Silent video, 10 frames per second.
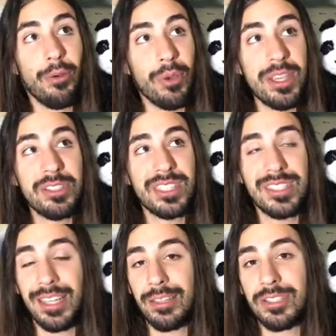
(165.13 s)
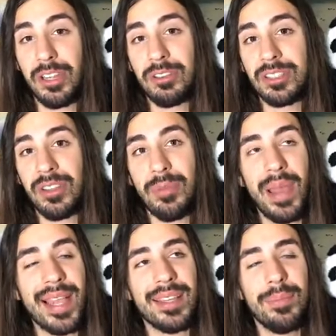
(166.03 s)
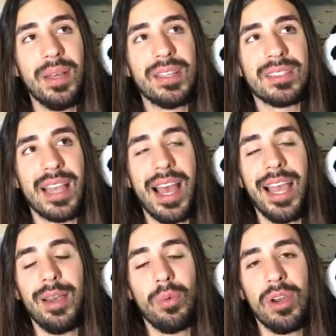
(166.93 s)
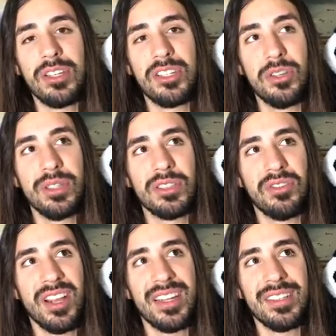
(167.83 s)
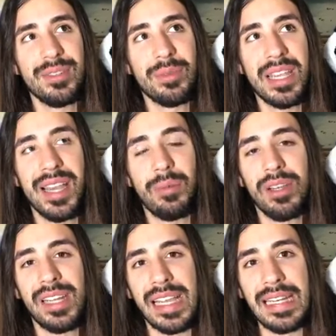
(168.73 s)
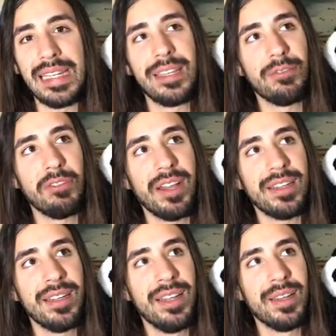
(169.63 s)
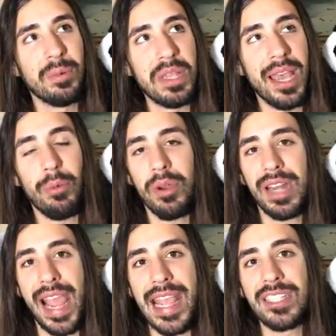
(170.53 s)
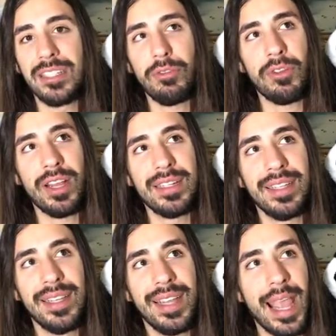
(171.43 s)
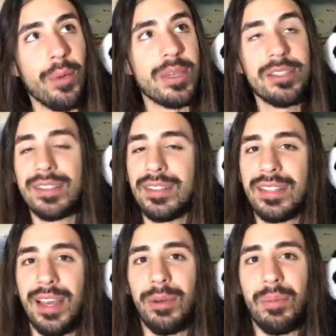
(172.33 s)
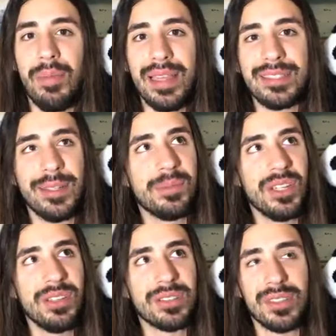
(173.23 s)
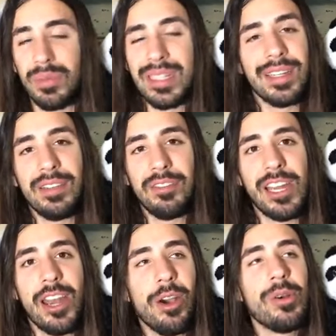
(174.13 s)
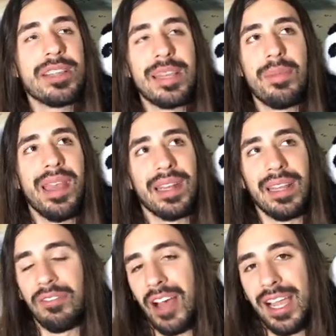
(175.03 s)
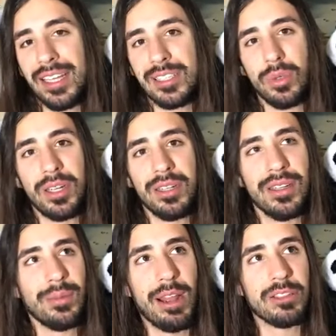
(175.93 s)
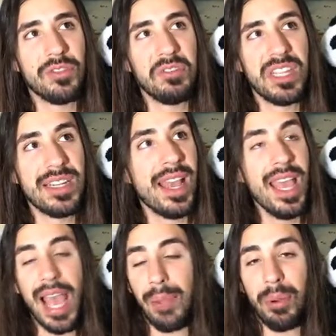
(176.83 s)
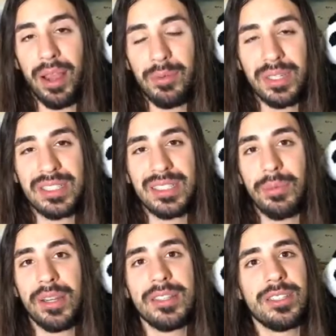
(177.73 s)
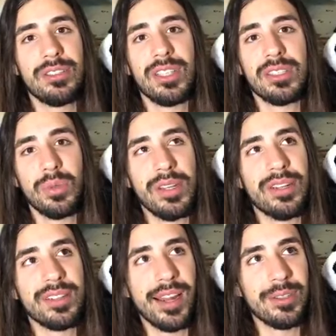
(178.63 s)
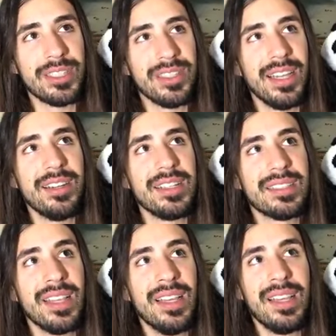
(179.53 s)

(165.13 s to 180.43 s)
We used to tell jokes on the back of the bus. I had one Jewish friend, we had one Indian friend, we had one Asian friend, and we used to tell messed up jokes, and we didn't even know what they meant. If I had a Twitter when I was 15, I probably would have said one of the jokes on Twitter and thought it was hilarious.